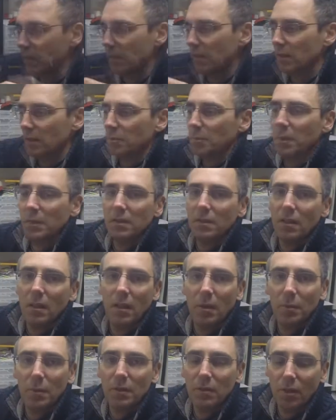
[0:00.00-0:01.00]
This piston
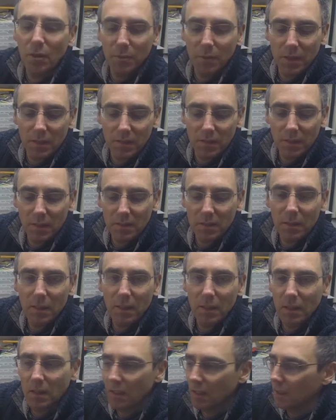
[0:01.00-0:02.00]
up at top dead
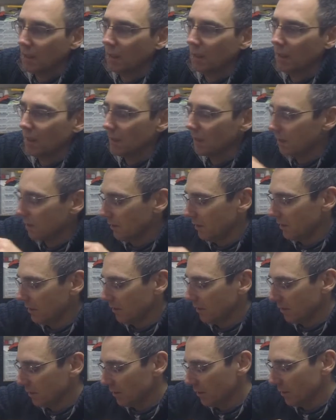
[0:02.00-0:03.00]
centre.
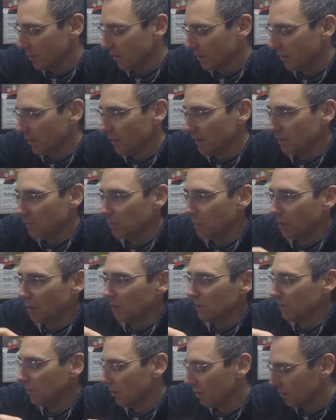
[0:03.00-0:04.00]
Going to get this
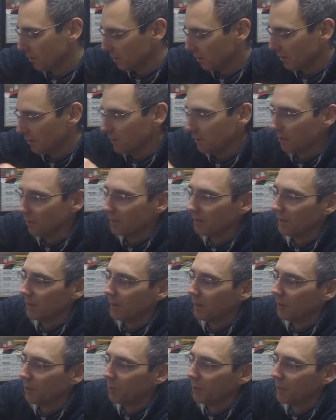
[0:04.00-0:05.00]
pot on, it's nicely
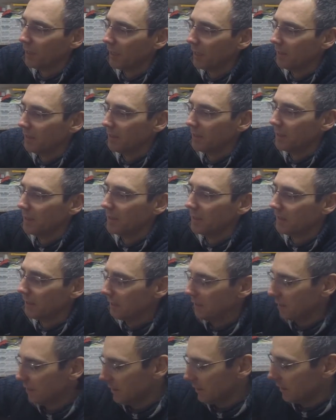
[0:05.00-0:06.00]
lubricated,
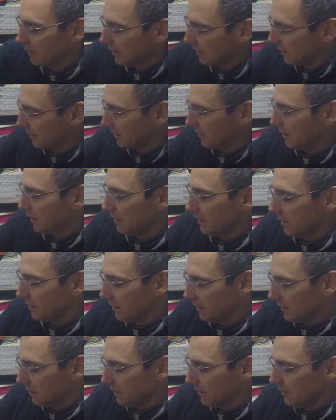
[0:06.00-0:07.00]

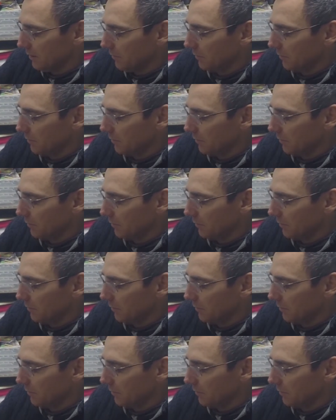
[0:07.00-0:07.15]
and